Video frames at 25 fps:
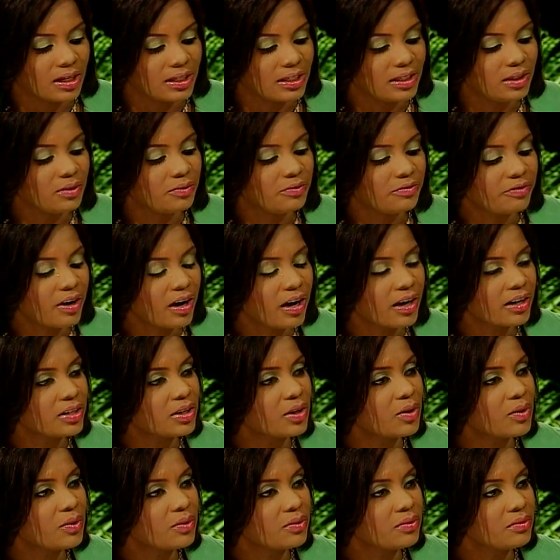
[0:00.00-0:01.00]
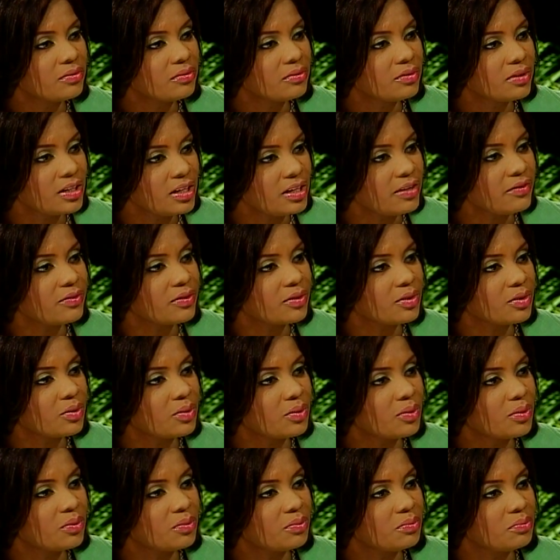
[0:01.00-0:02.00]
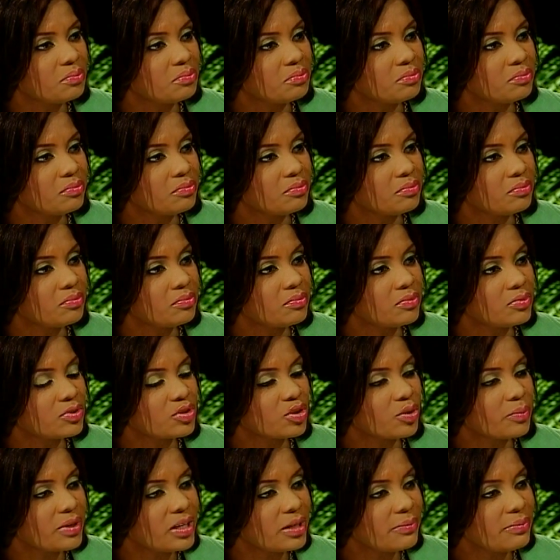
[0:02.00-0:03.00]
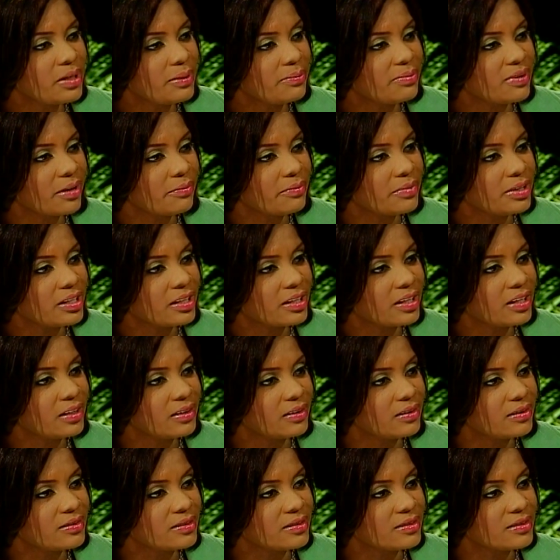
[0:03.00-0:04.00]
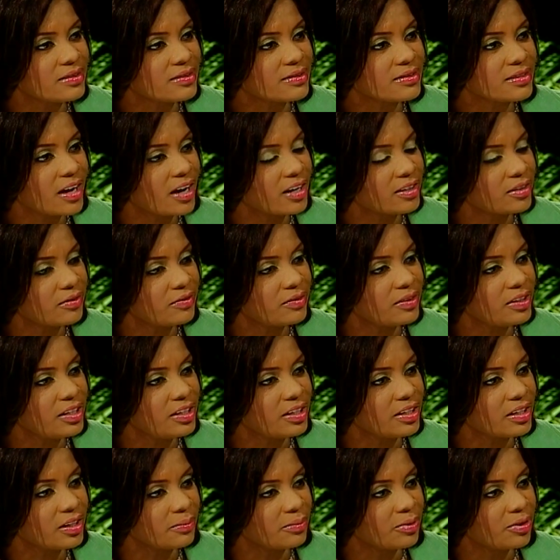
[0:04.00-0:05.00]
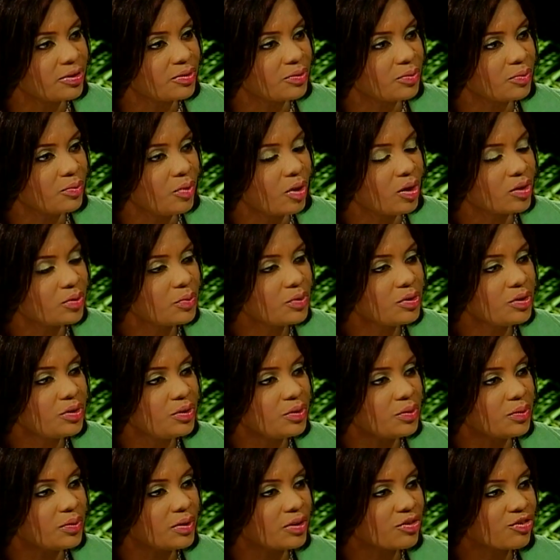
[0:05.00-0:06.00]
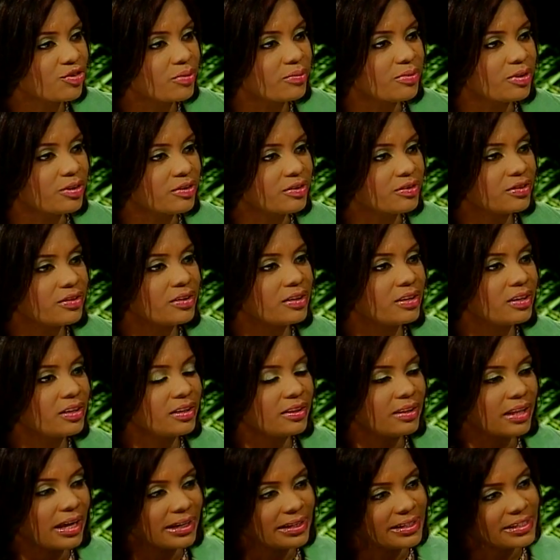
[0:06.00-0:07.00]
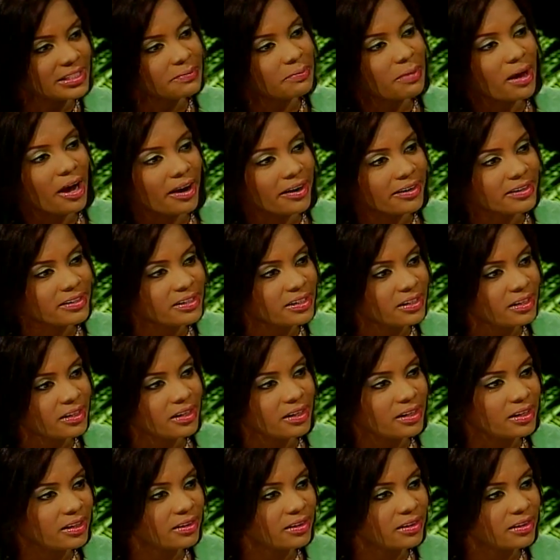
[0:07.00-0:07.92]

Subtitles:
a little far down, even though so many people have been killed since the start of the year. But what would you attribute that disparity